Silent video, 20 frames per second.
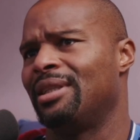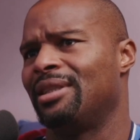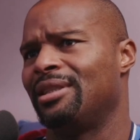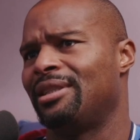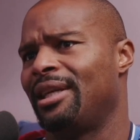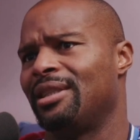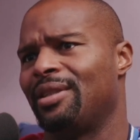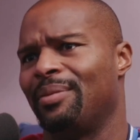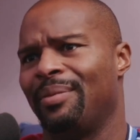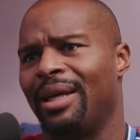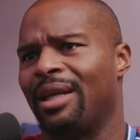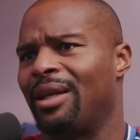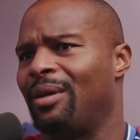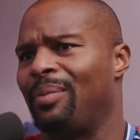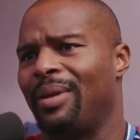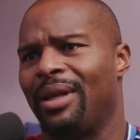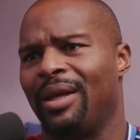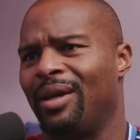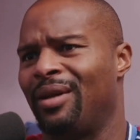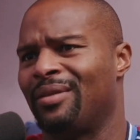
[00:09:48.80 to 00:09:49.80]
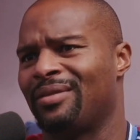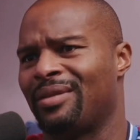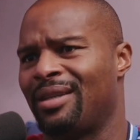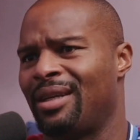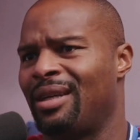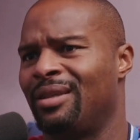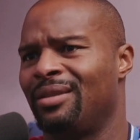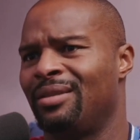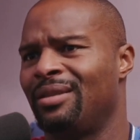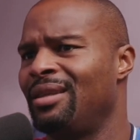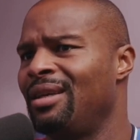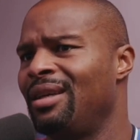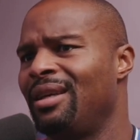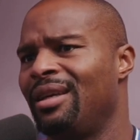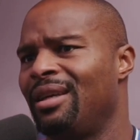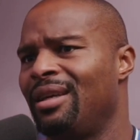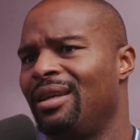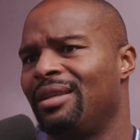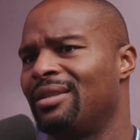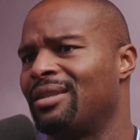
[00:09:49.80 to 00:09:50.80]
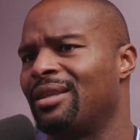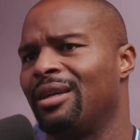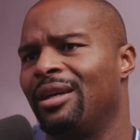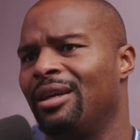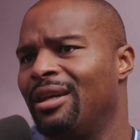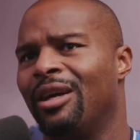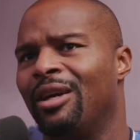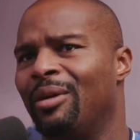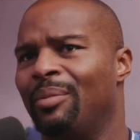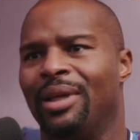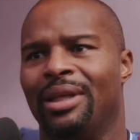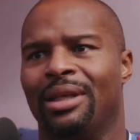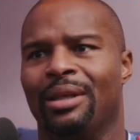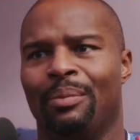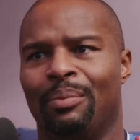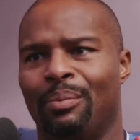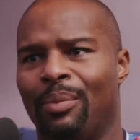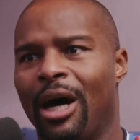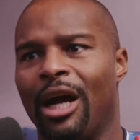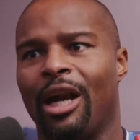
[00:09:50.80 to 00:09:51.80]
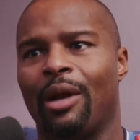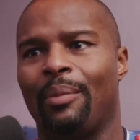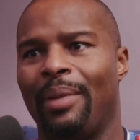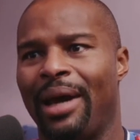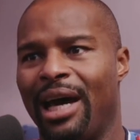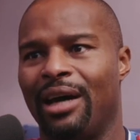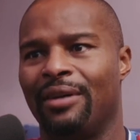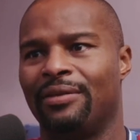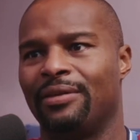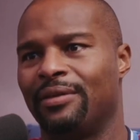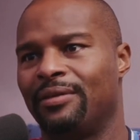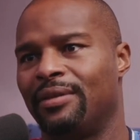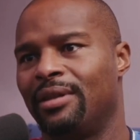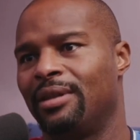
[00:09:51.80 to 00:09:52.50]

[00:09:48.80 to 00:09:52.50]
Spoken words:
chance of making the playoffs now. It's going to be in the bottom half of the...